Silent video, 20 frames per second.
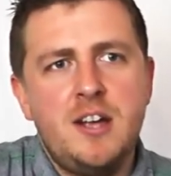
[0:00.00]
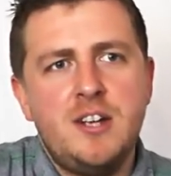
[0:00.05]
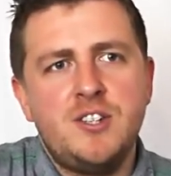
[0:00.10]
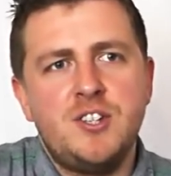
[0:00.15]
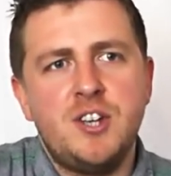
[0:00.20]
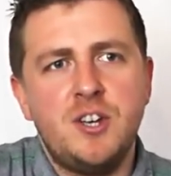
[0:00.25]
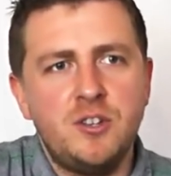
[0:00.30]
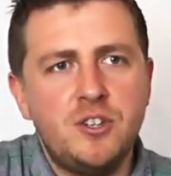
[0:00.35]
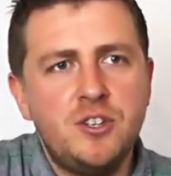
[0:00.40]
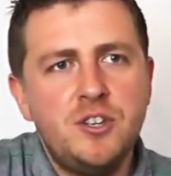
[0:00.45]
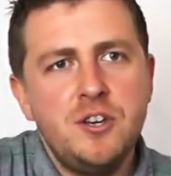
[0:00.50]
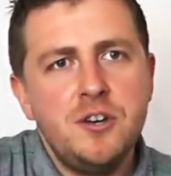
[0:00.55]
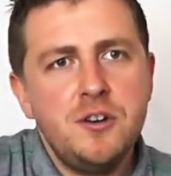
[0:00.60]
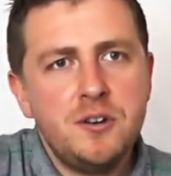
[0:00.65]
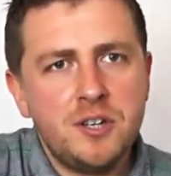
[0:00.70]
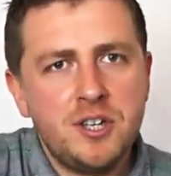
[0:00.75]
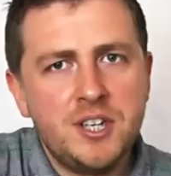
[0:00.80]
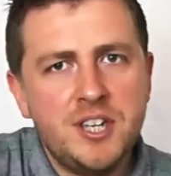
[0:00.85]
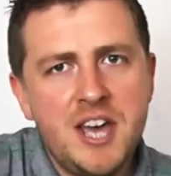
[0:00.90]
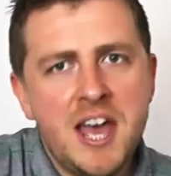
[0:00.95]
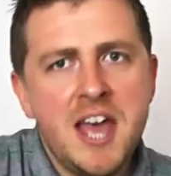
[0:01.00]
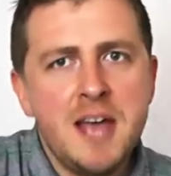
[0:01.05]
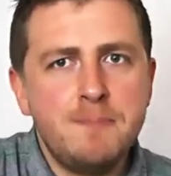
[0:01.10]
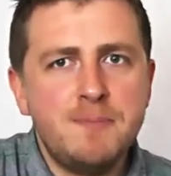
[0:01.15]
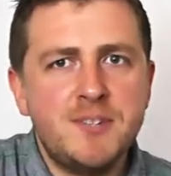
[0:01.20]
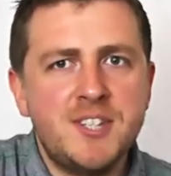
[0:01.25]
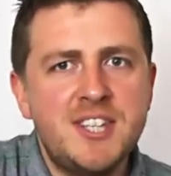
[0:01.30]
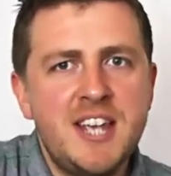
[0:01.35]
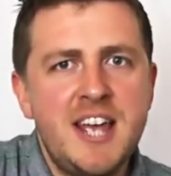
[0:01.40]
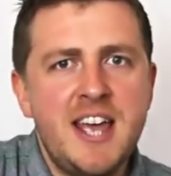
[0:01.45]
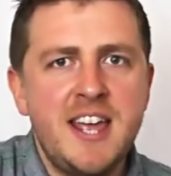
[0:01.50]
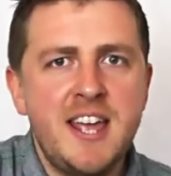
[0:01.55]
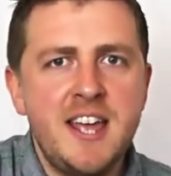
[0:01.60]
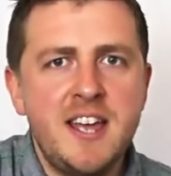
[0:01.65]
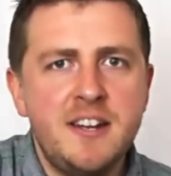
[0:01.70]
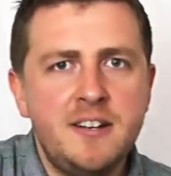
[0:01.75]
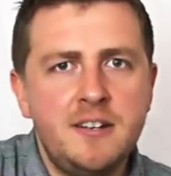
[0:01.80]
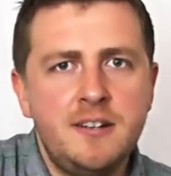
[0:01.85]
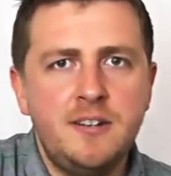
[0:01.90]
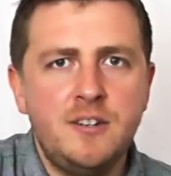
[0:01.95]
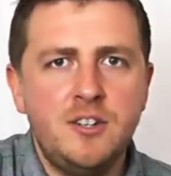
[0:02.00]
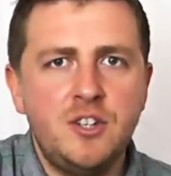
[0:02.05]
So you keep saying